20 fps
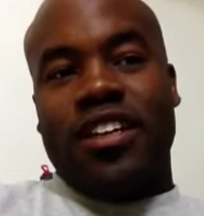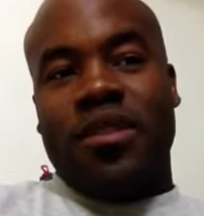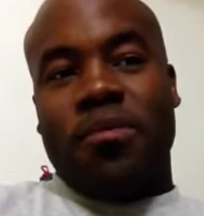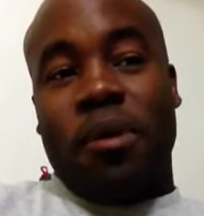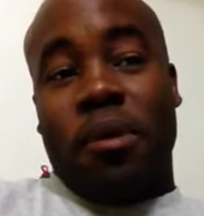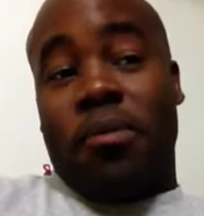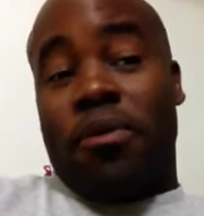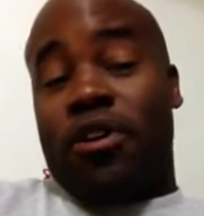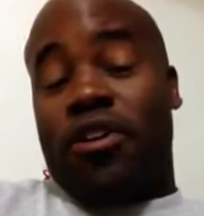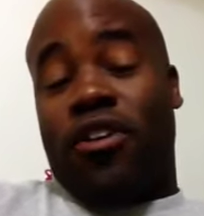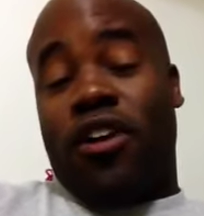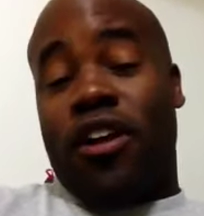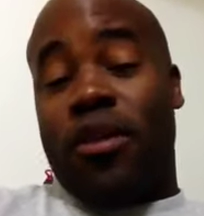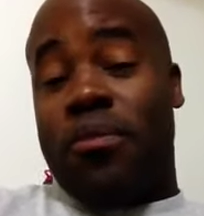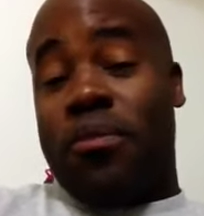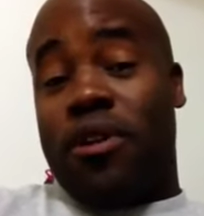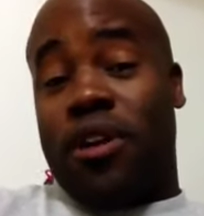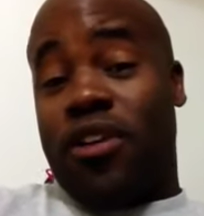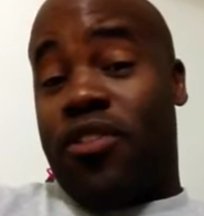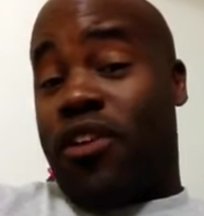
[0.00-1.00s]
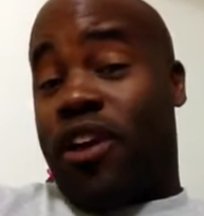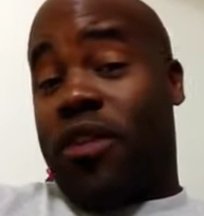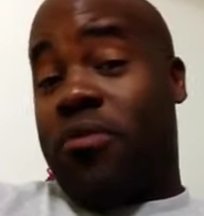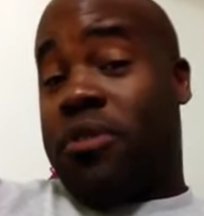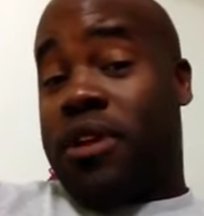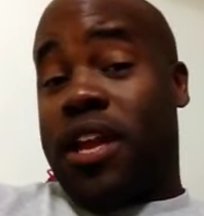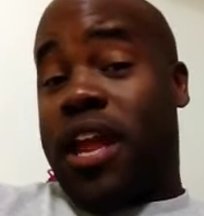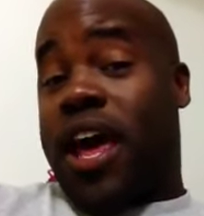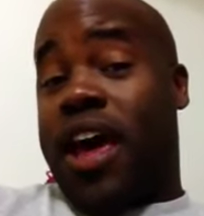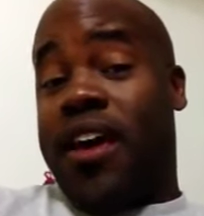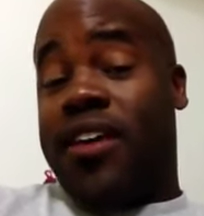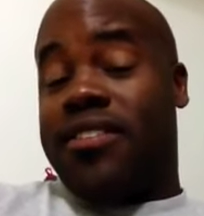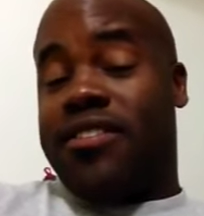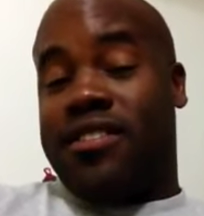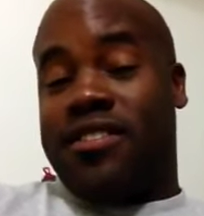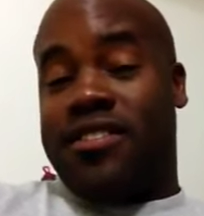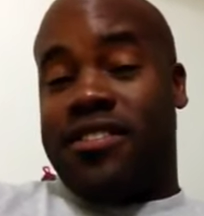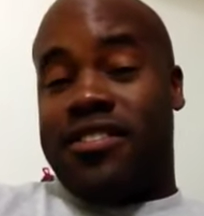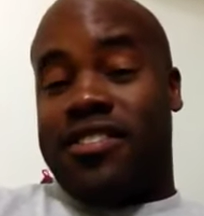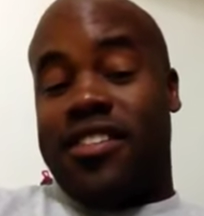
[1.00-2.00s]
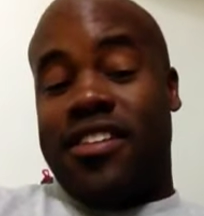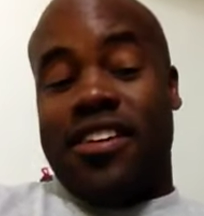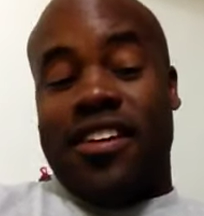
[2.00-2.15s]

People are incredibly nice.